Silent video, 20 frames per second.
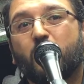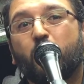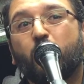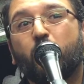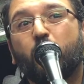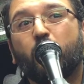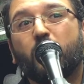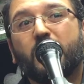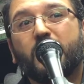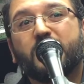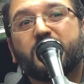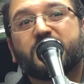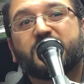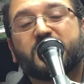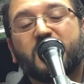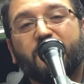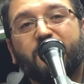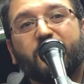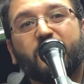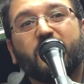who
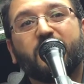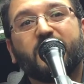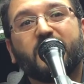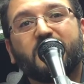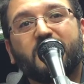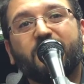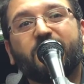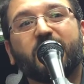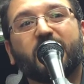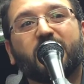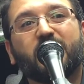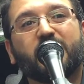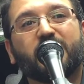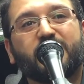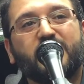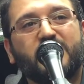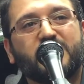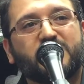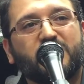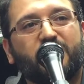suffer the
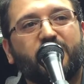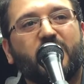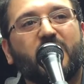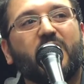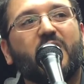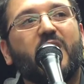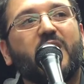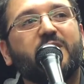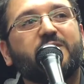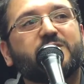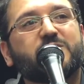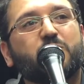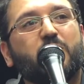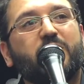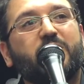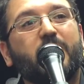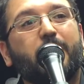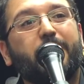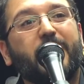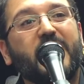difficulties of our lives
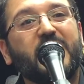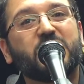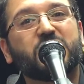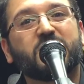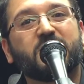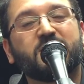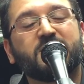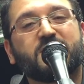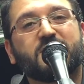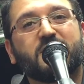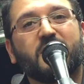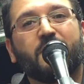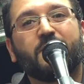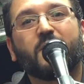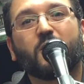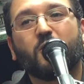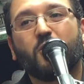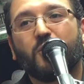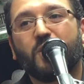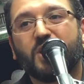with the patience
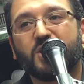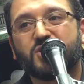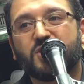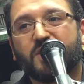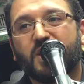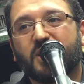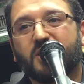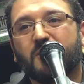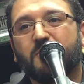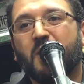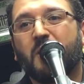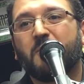and the courage that